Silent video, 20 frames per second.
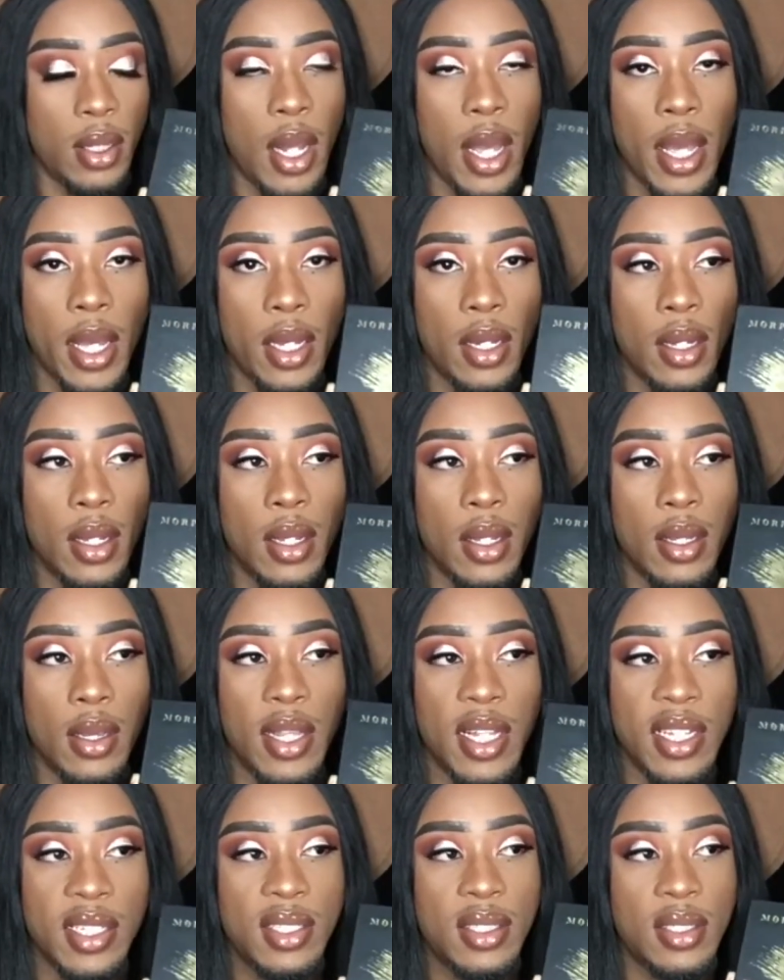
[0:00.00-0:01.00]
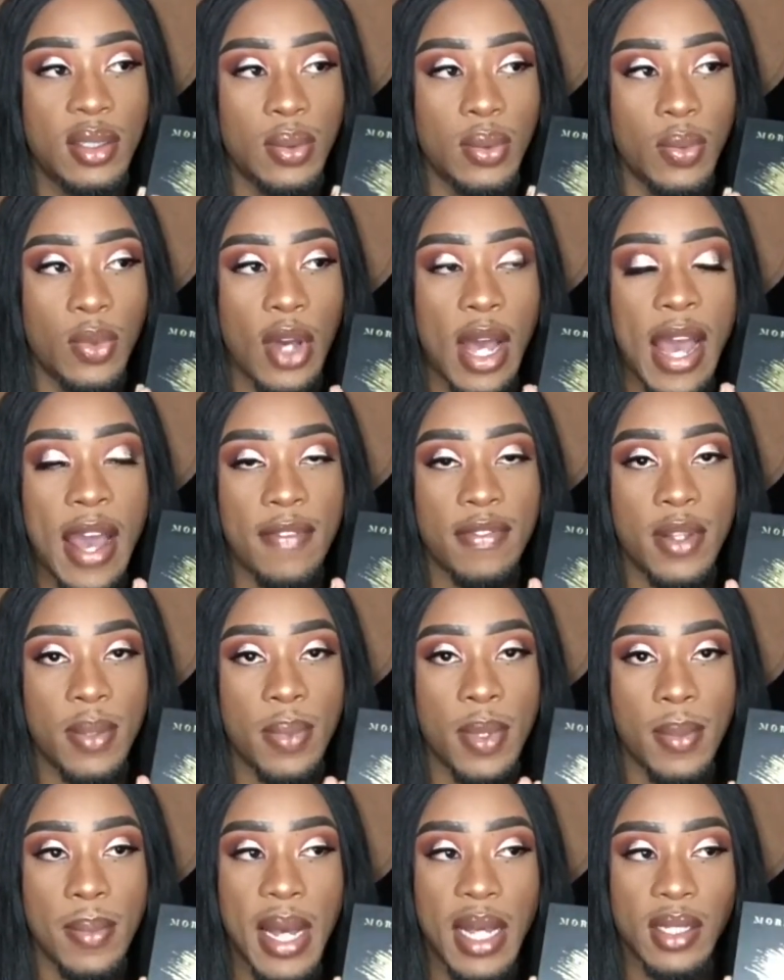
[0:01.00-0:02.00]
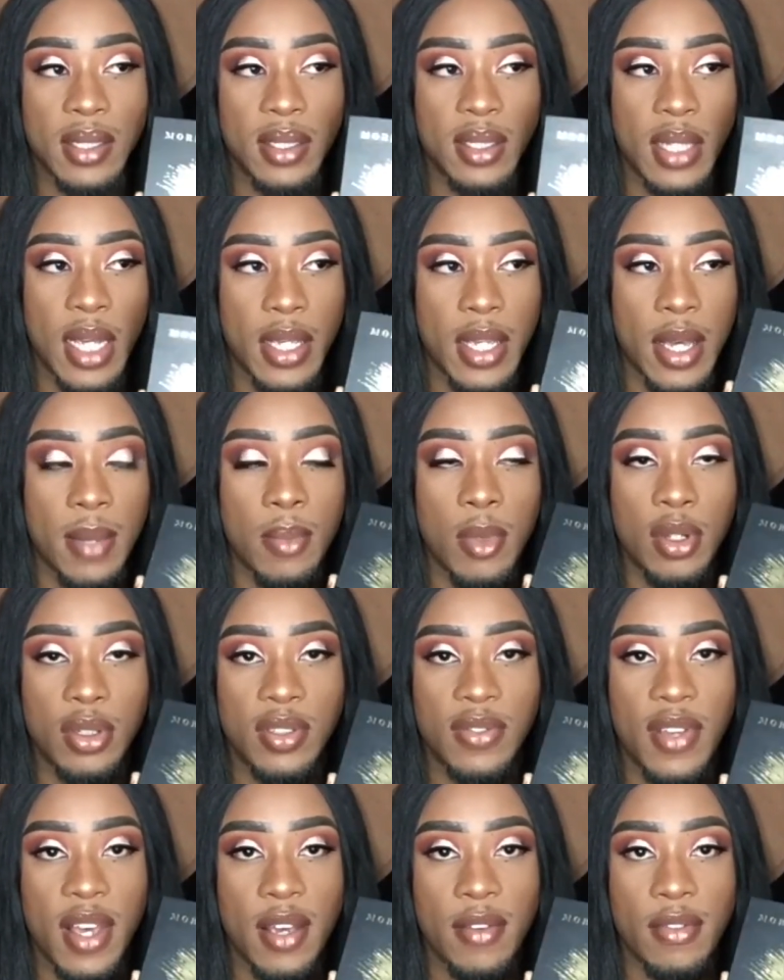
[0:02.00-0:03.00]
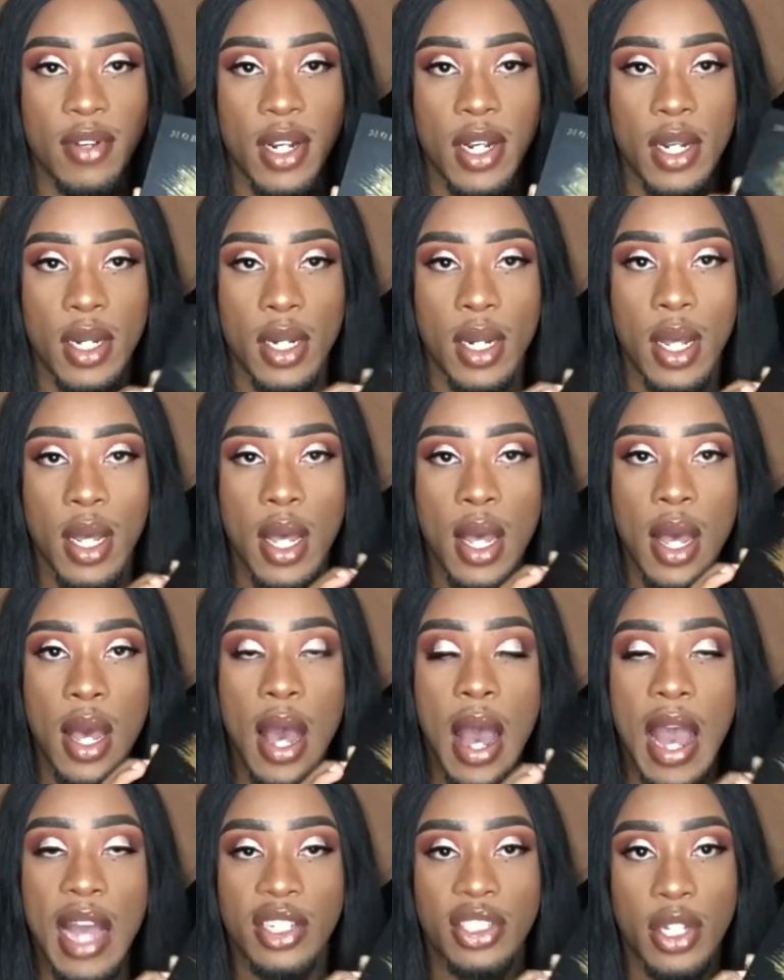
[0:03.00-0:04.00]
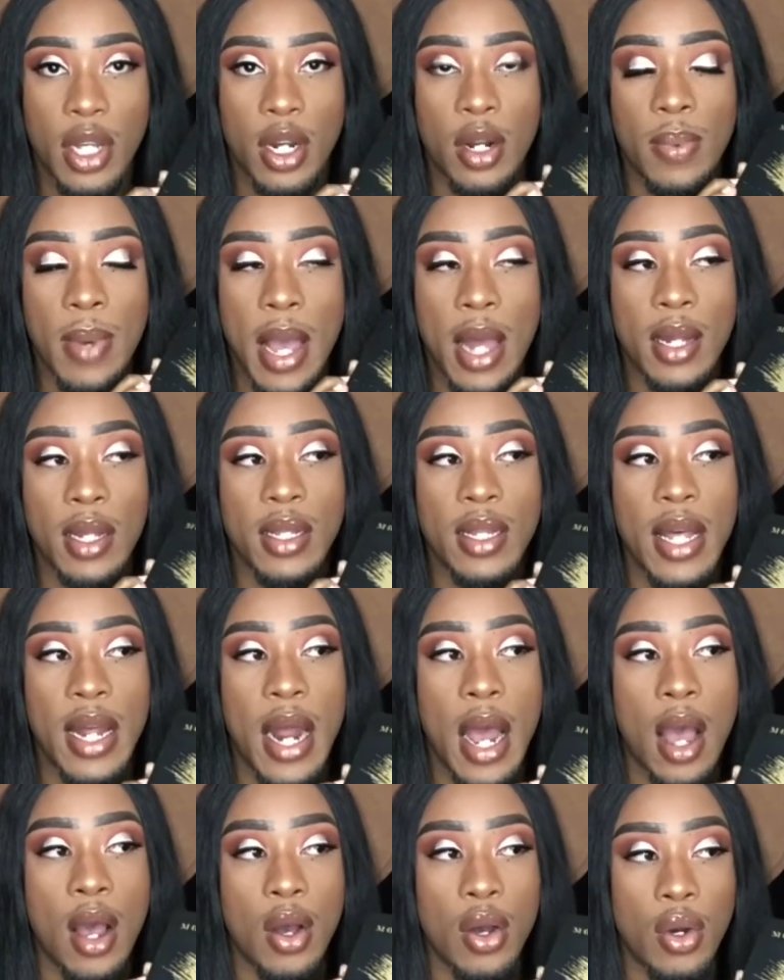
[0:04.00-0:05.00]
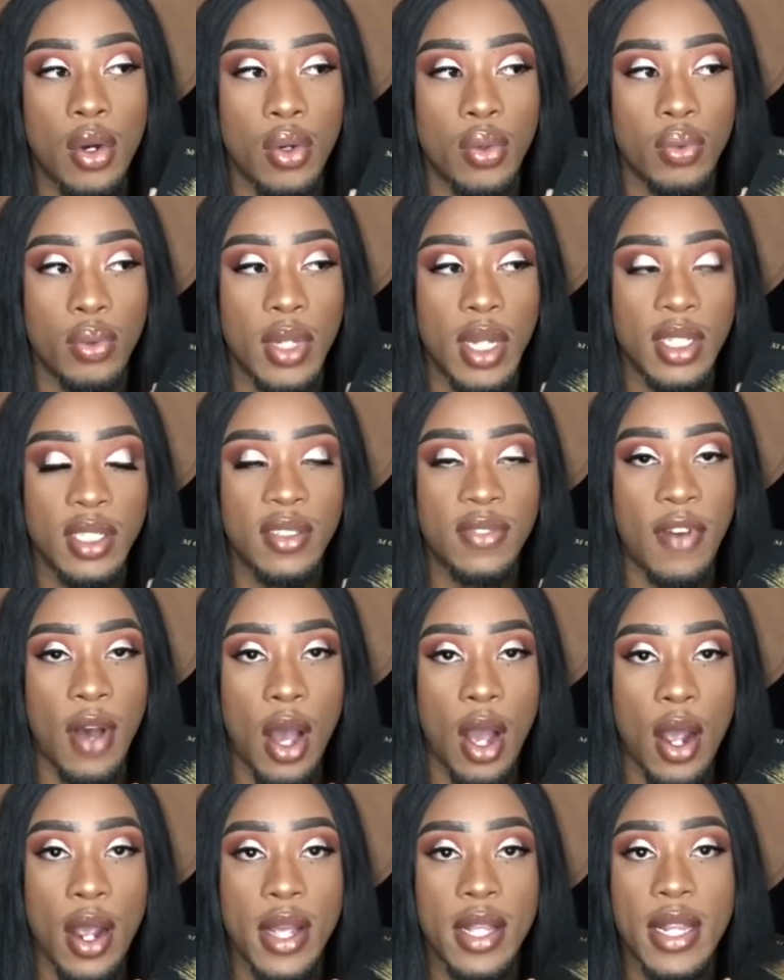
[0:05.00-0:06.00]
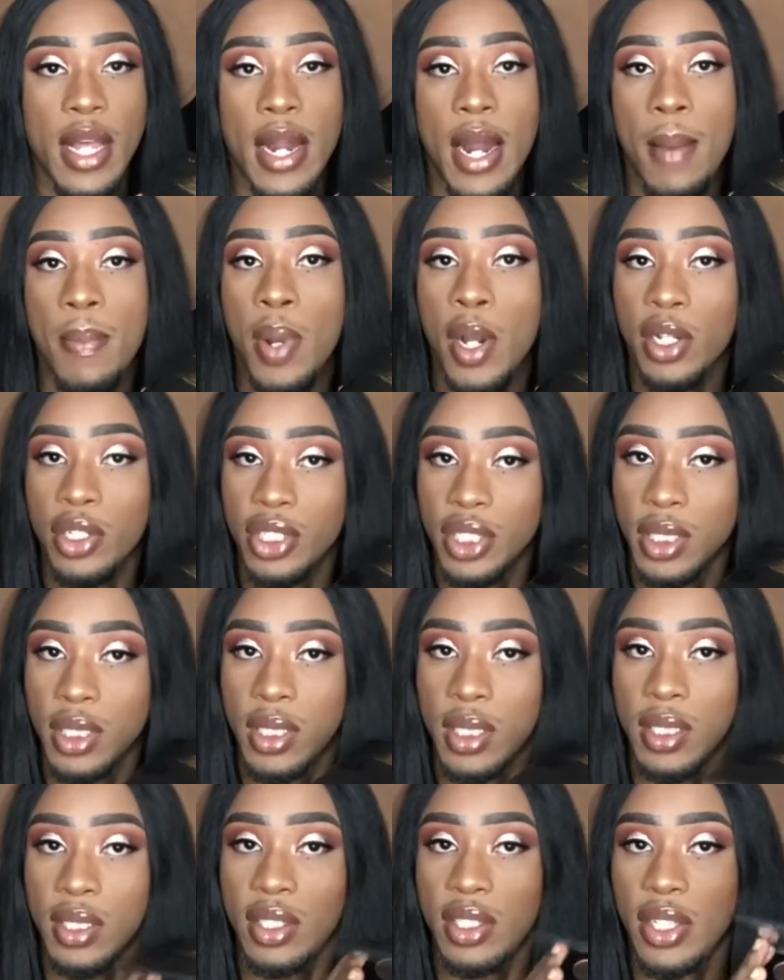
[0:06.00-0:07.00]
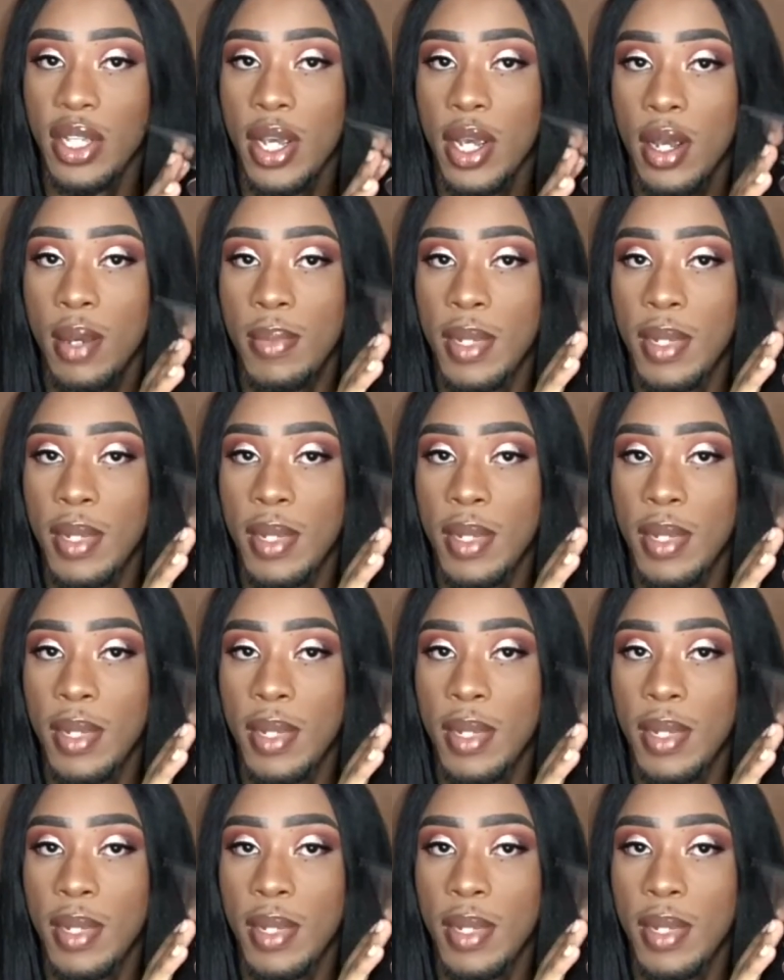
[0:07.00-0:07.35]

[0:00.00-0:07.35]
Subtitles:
like this will have to be my second most favorite eyeshadow palette that I own thus far and that I purchased this year